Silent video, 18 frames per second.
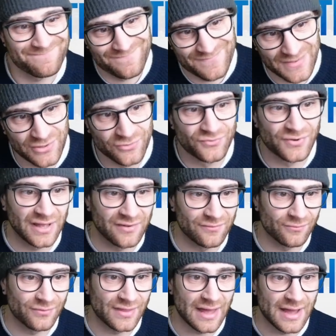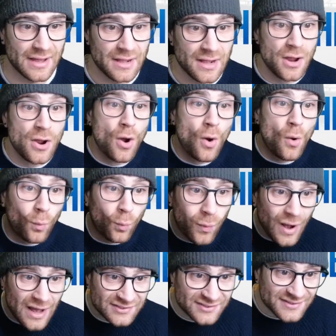you'll forgive them for that.
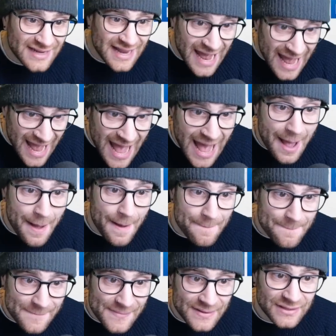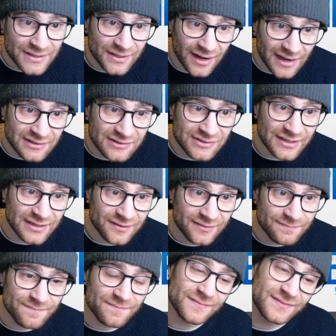West Ham United,
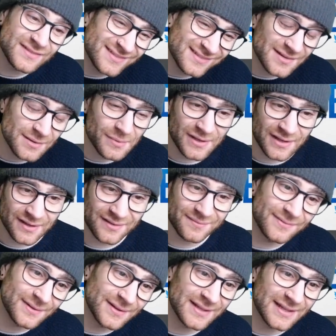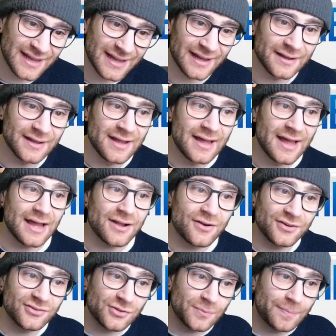similar, but yeah. And
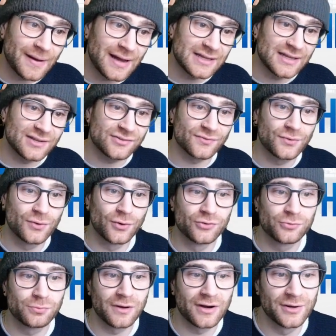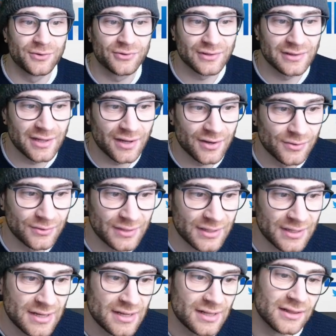Crystal Palace, of course, where he was on loan
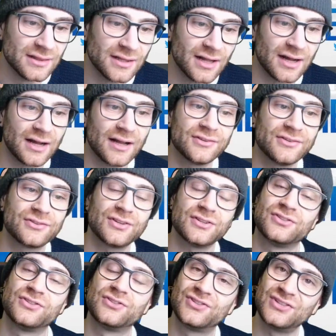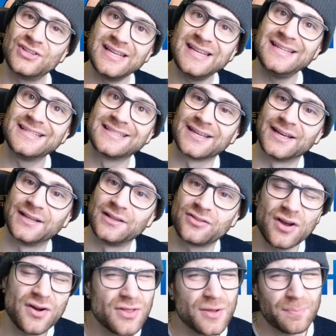last season.
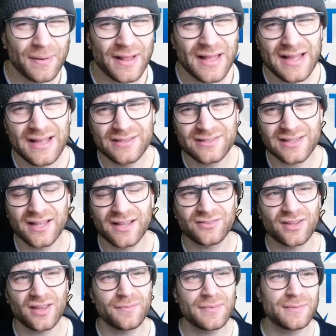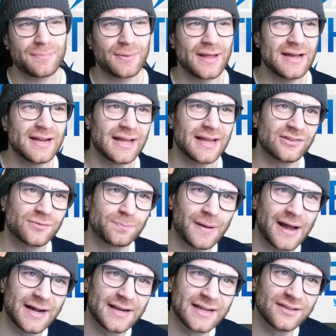Though the players, last time he played against
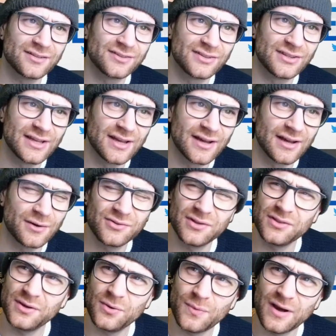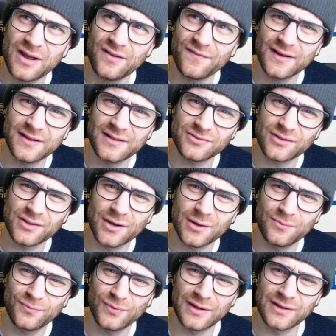Palace, the uh, was it the away fans or the
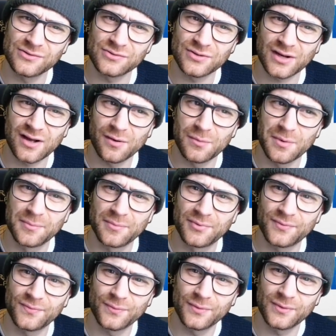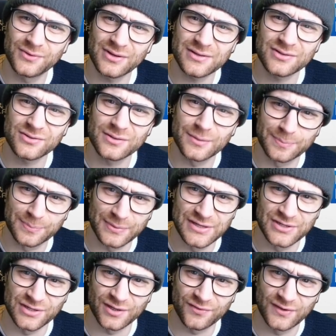home fans? I can't remember. Was that the
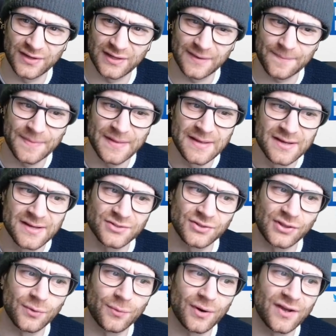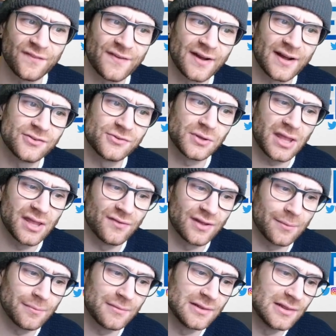bridge, I think? So the away fans were
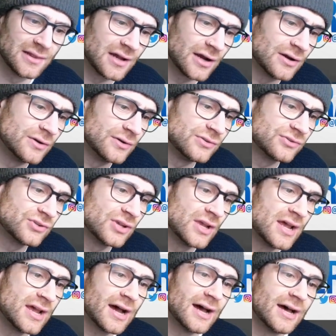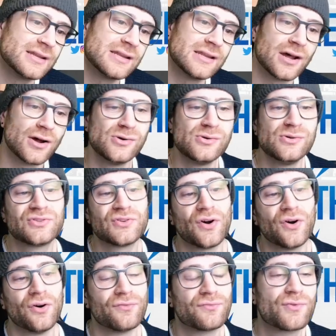giving him loads and loads
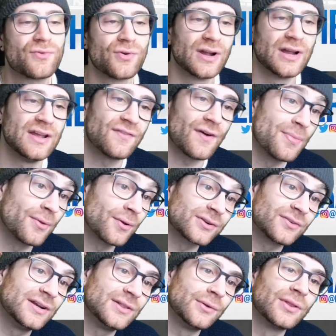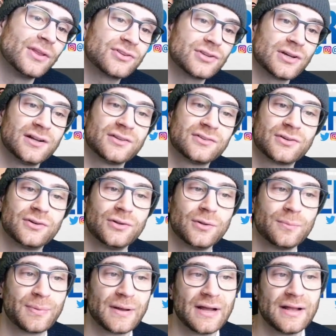of grief. I'm not going to read all this
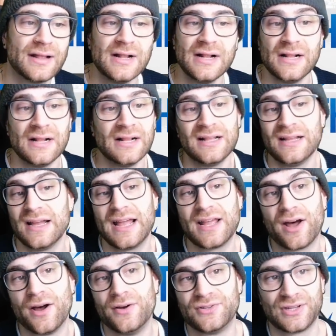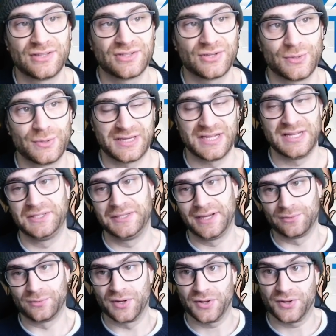article, but it goes into
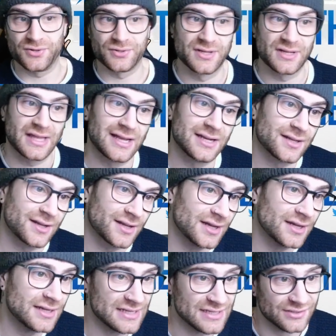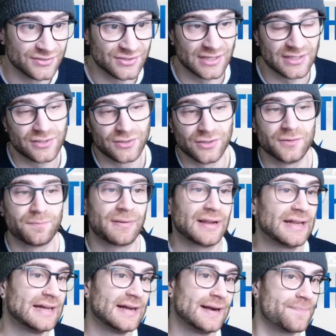detail why Conor Gallagher is a good
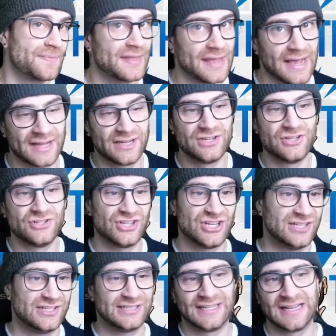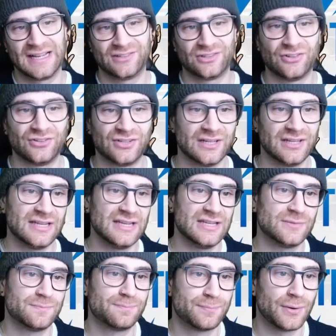player. Energy, tenacity,
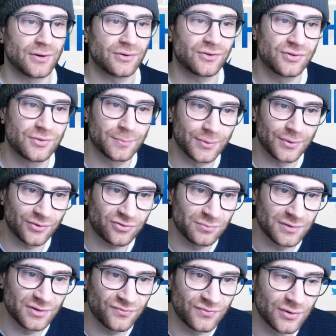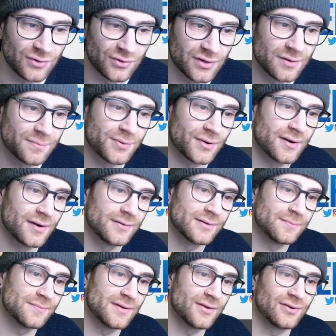he's box to box midfielder,
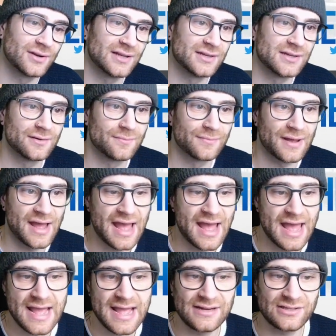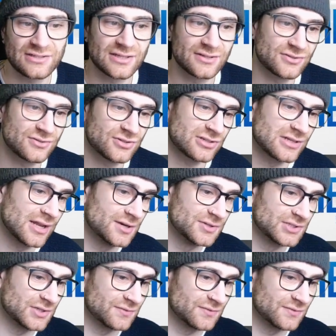primarily number eight. Just loads